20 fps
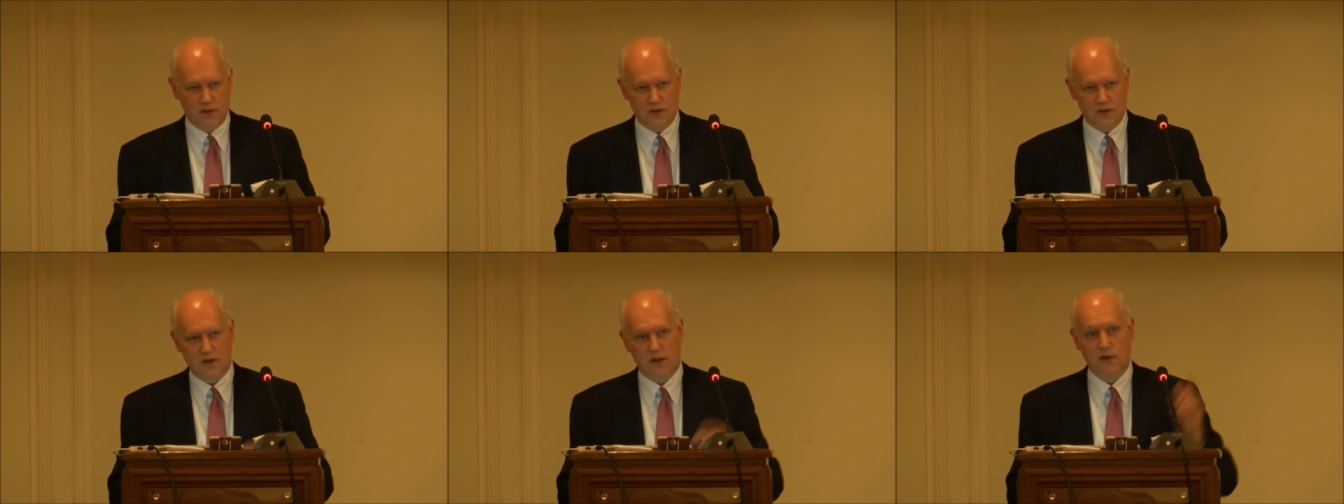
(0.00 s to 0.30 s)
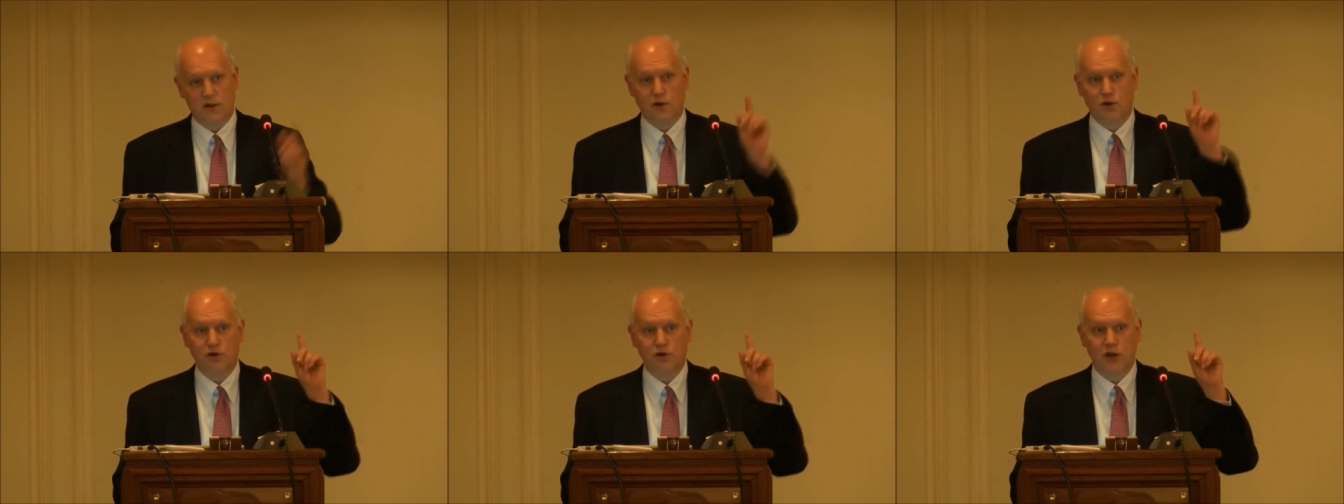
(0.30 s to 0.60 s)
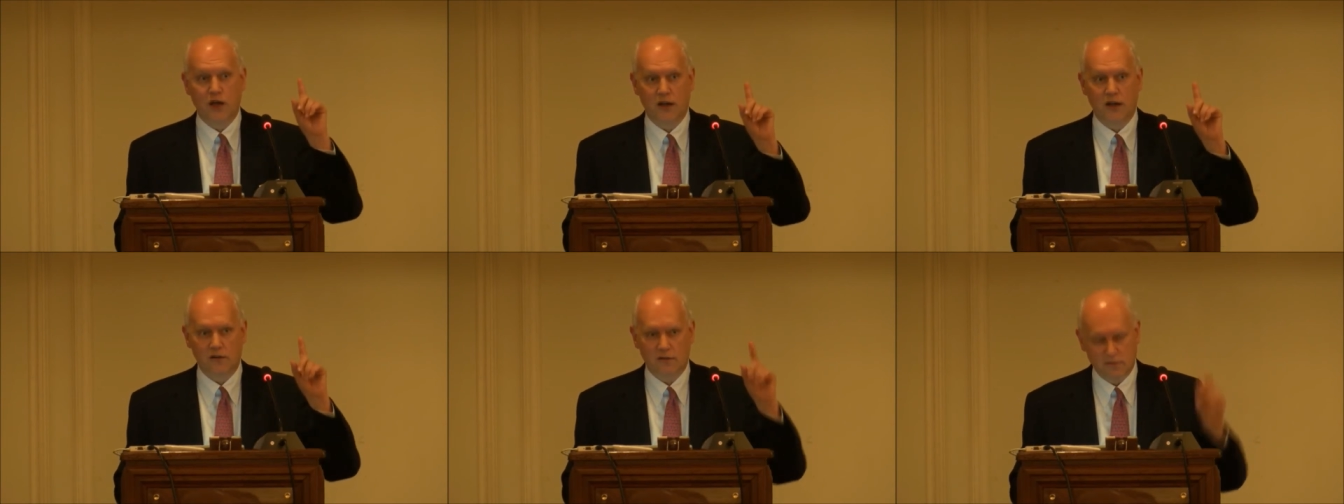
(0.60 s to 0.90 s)
He said,
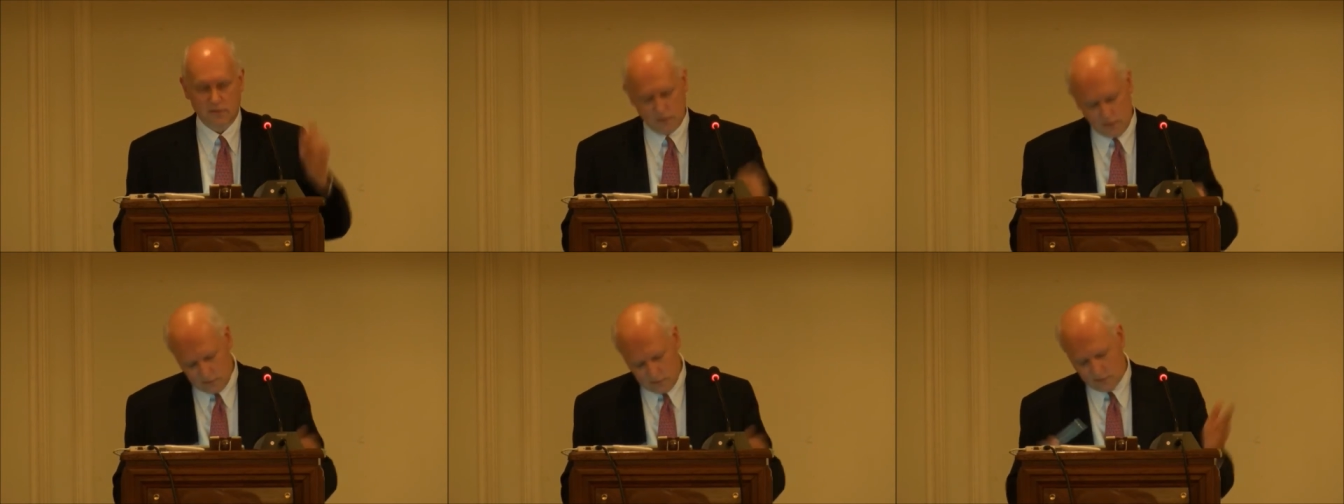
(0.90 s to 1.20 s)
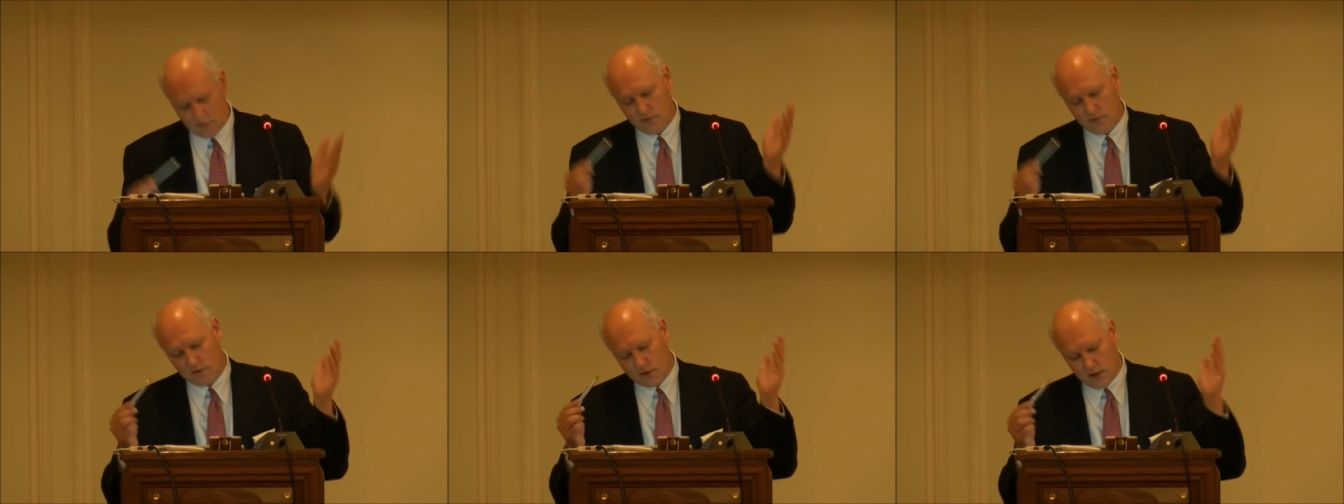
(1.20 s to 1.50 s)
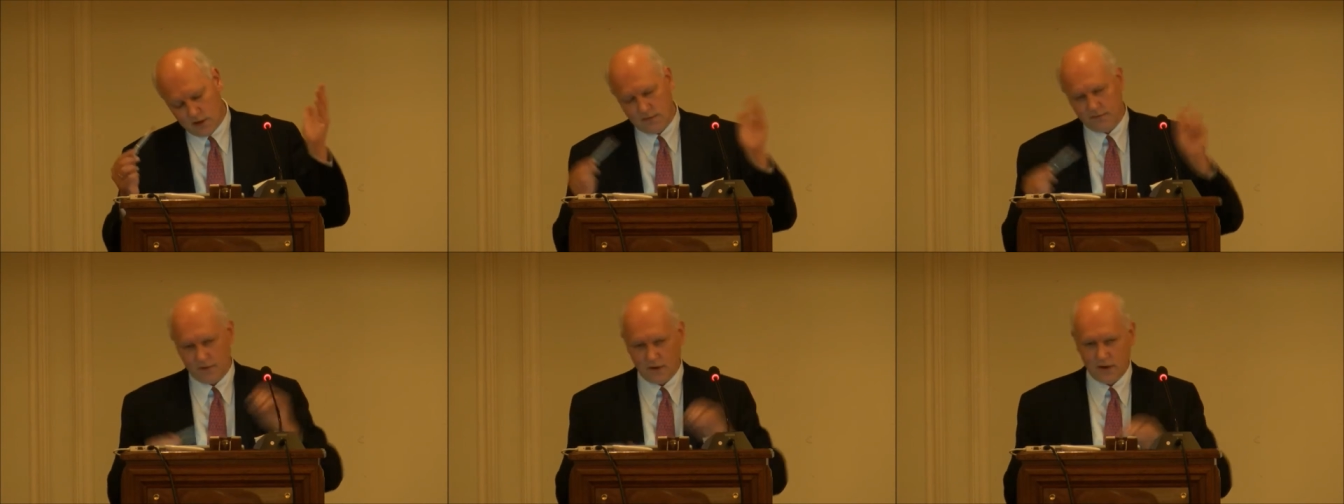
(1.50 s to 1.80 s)
not yet. I said,
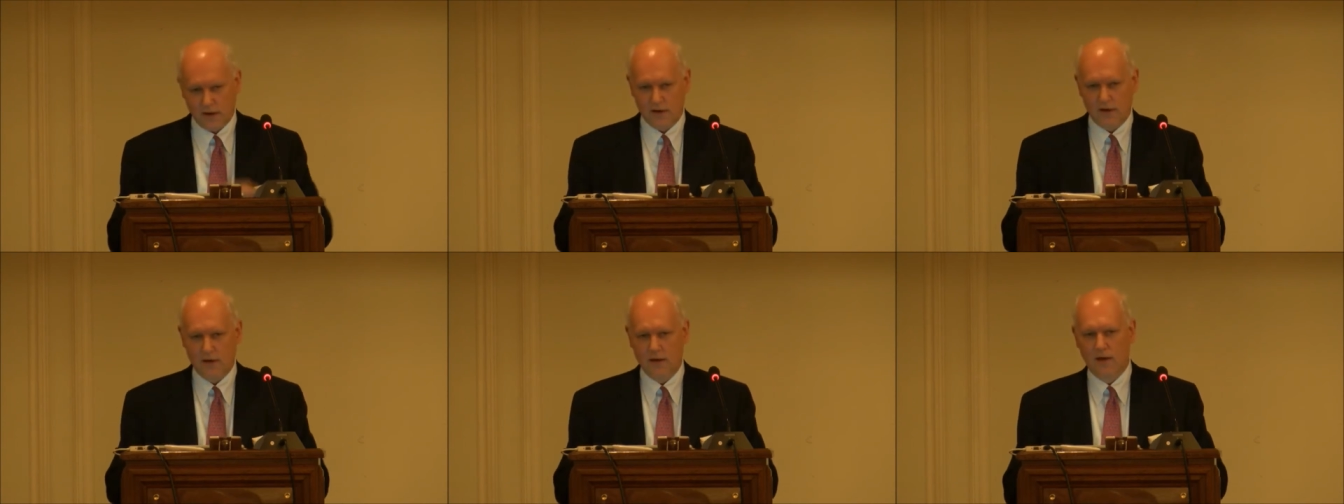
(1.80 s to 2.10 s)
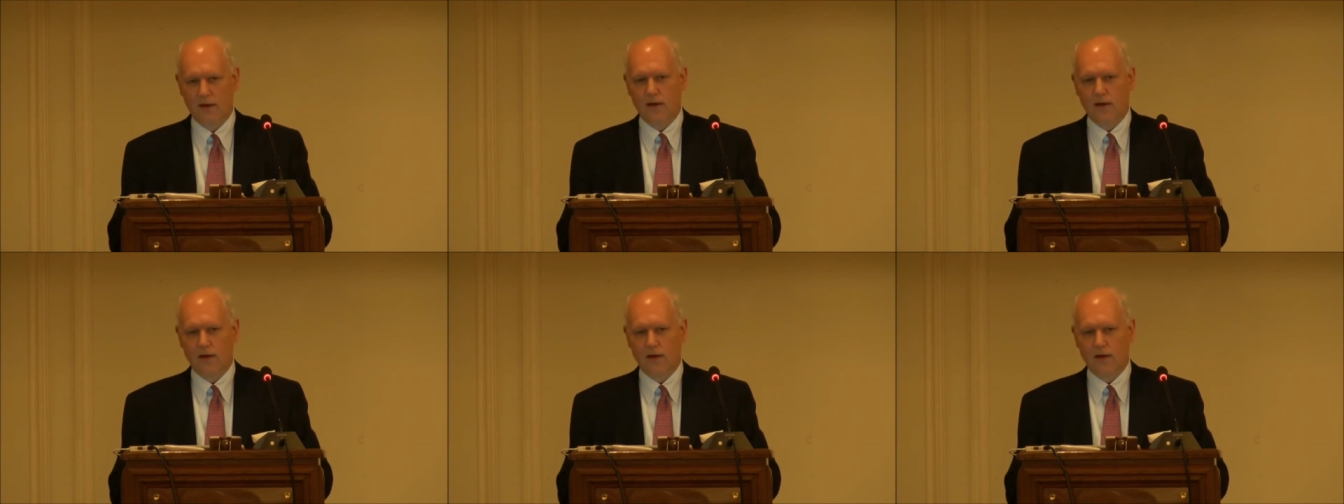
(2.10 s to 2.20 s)
okay, fine.